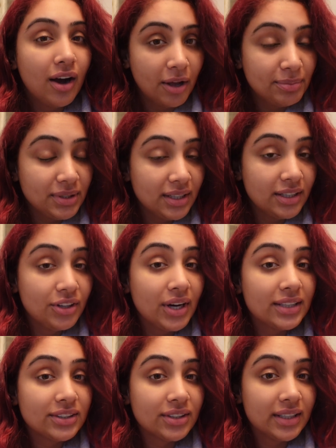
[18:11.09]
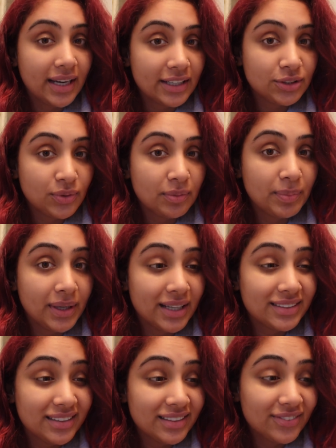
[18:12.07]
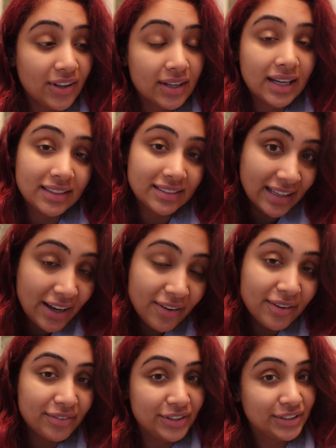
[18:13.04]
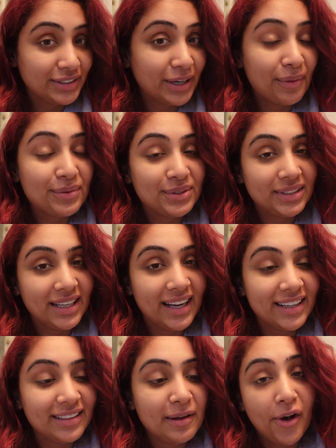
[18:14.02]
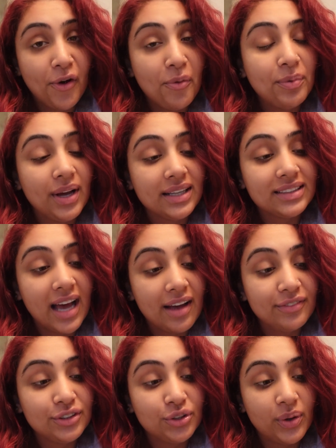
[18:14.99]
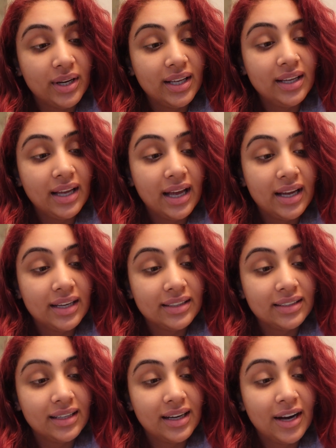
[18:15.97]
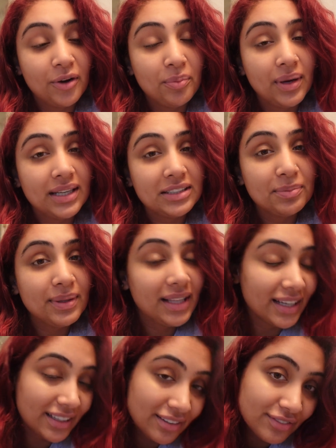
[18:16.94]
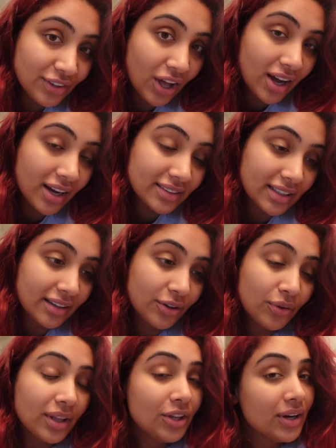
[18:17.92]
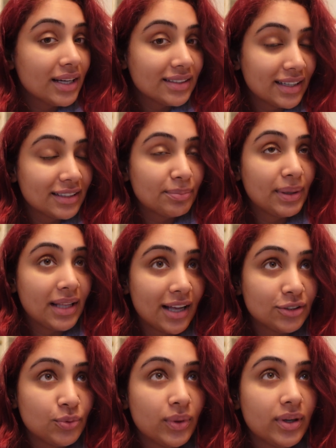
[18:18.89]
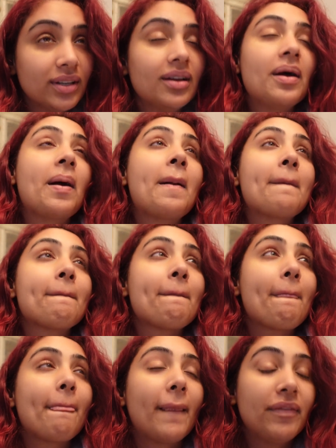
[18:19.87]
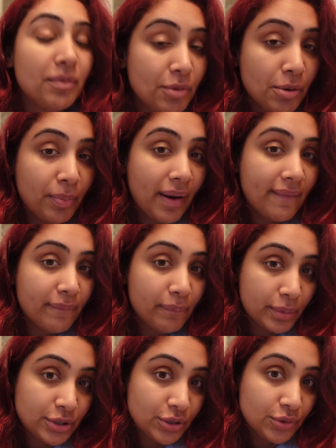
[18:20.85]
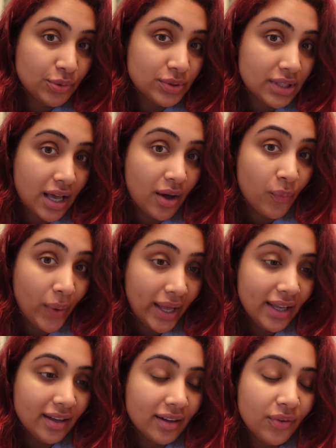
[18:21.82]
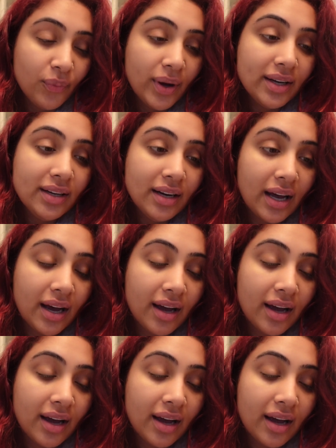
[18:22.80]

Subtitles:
I'll update you guys on the next one, because this vlog has now officially come to an end. I hope you guys have enjoyed it, and I hope you guys have been liking the vlogs. I know that you guys liked my last one, the meal prep to lose weight one.